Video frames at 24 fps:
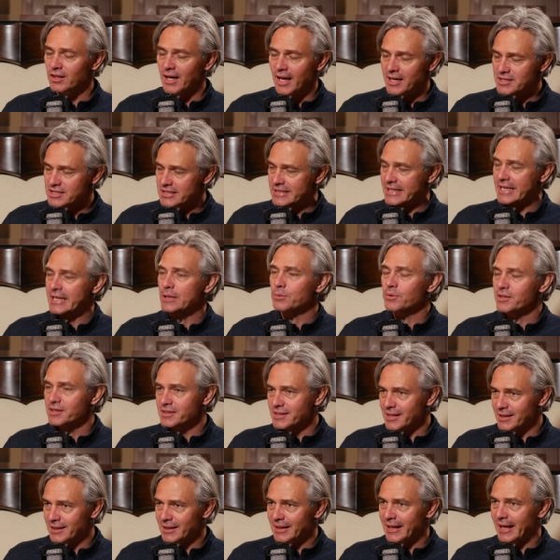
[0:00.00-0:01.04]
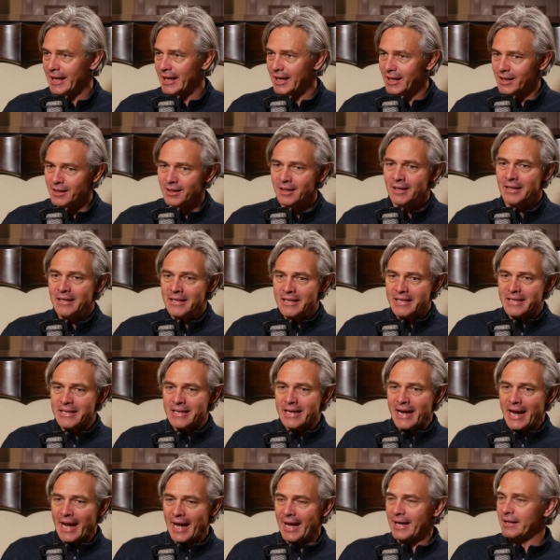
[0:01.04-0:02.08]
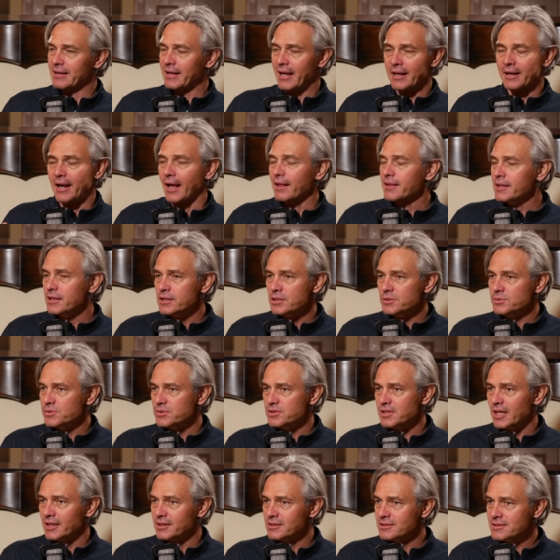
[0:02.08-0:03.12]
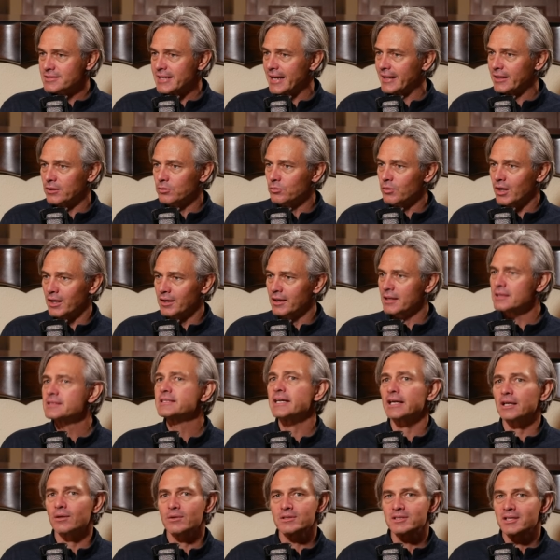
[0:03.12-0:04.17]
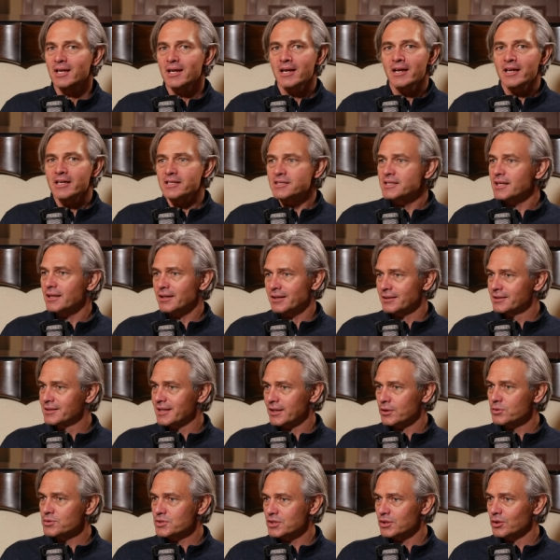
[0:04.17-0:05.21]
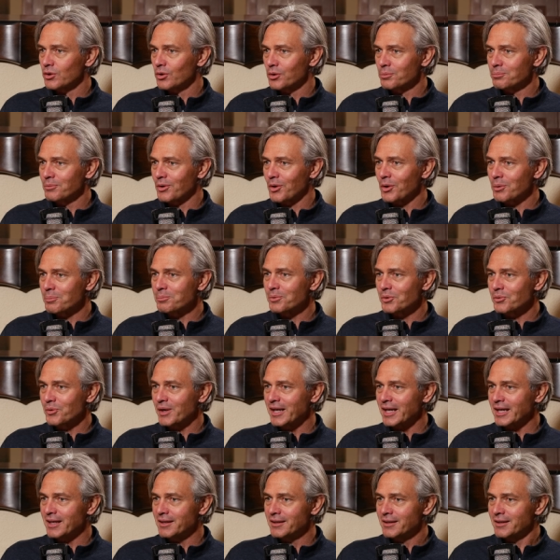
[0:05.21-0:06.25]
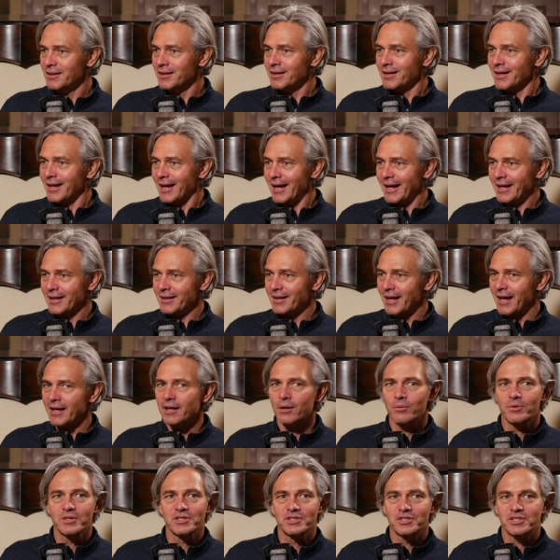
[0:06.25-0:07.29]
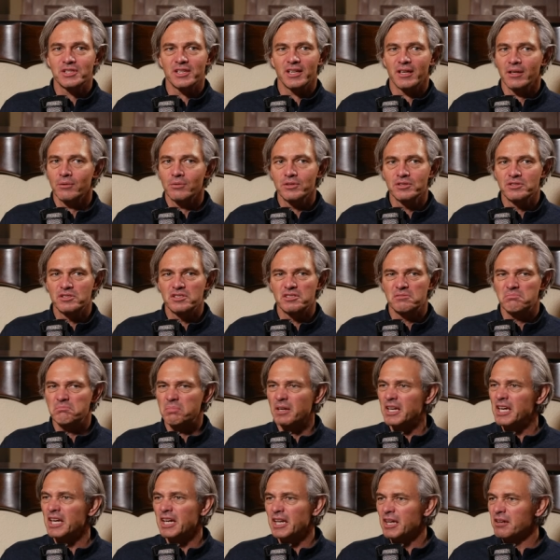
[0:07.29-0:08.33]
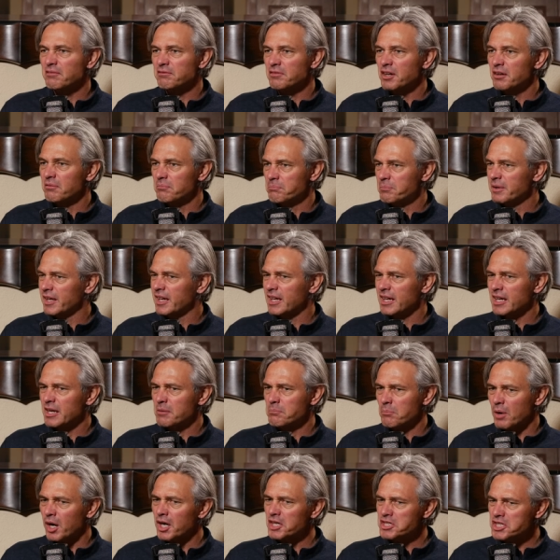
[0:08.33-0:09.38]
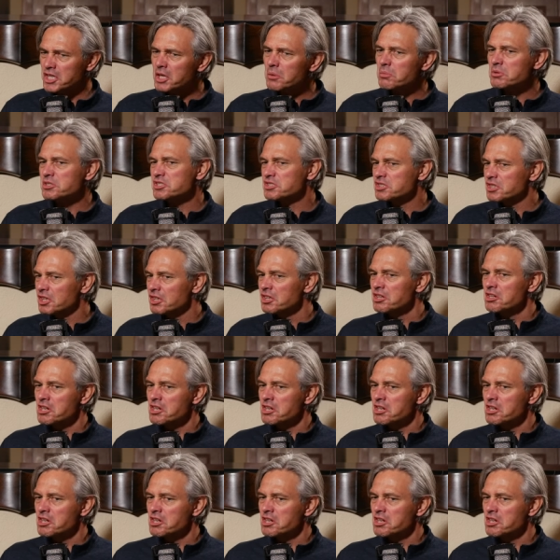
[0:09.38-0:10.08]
And I skied with Dick and Ann, mm -hmm. and and I think this was like second run. And Dick was Dick Dick was an old old Marine, yeah, and cool. and it was it was beginning of beginning of March, and it was